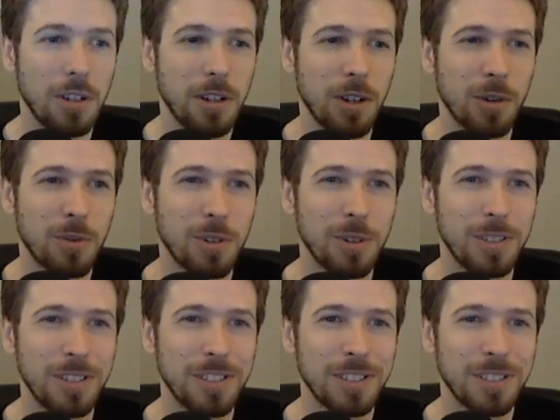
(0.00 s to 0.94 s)

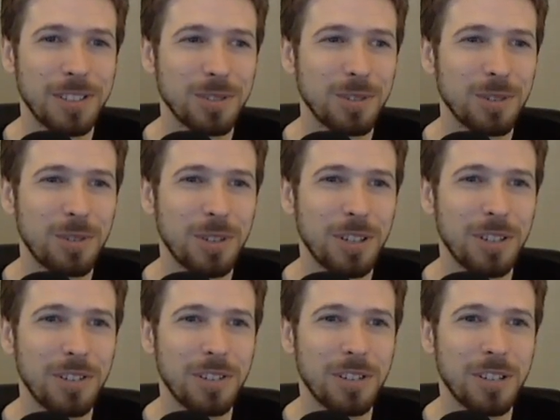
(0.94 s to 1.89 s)
really anything else going on
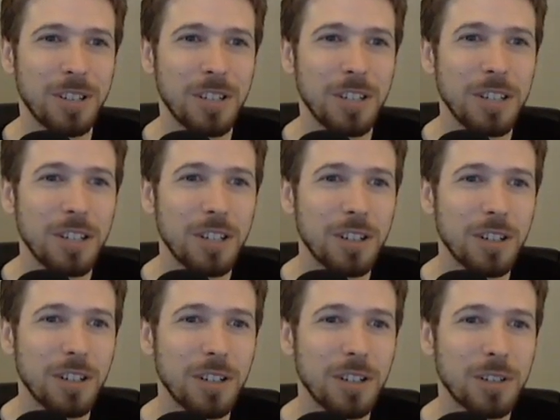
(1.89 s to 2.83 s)
here.
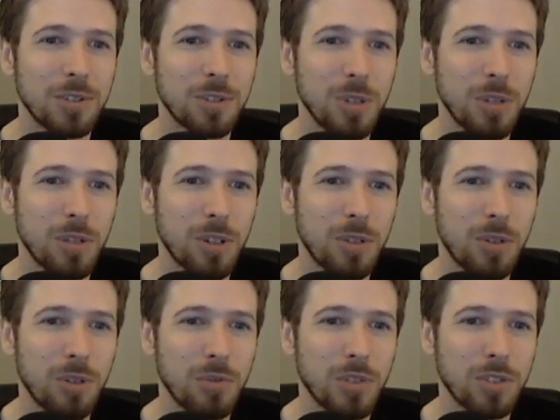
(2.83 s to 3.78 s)
So we have
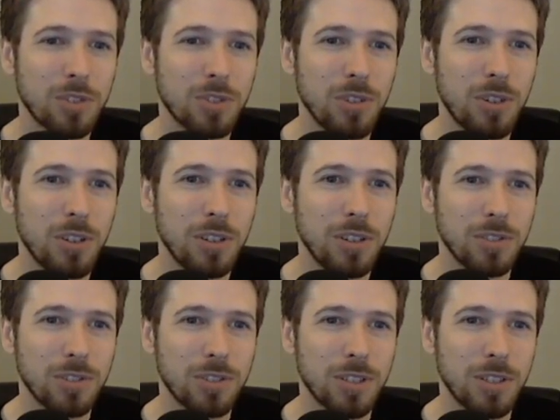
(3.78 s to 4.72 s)
another event starting in
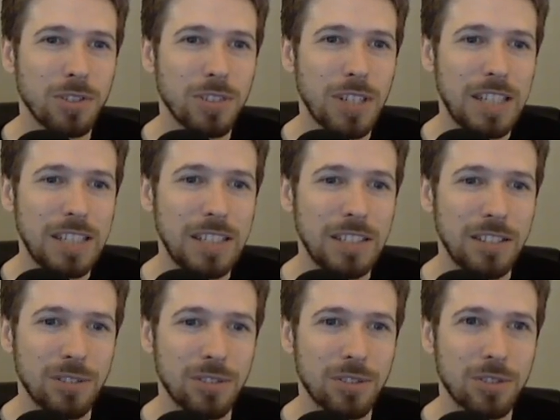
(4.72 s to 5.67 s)
6
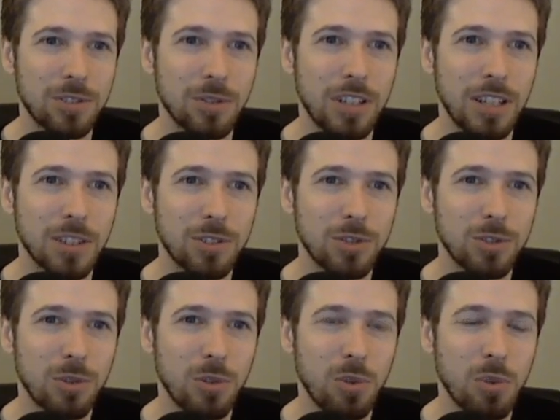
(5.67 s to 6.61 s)
days. So I guess
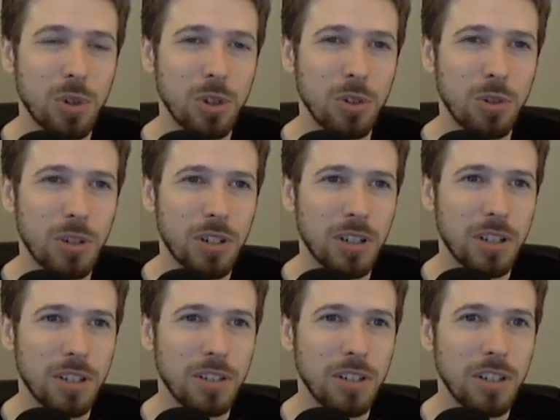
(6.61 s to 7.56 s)
there's only one going
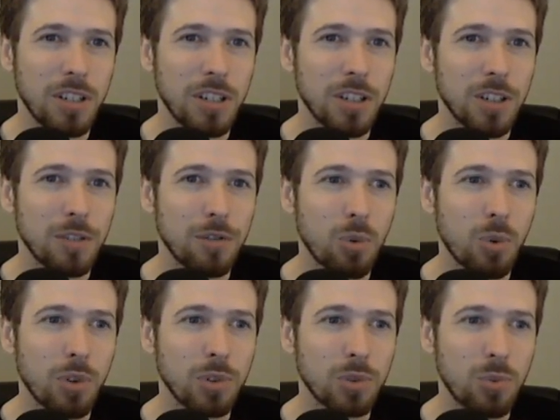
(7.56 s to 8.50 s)
on
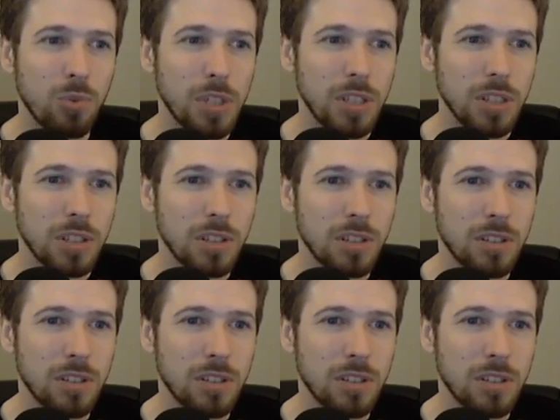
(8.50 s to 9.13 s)
for this week,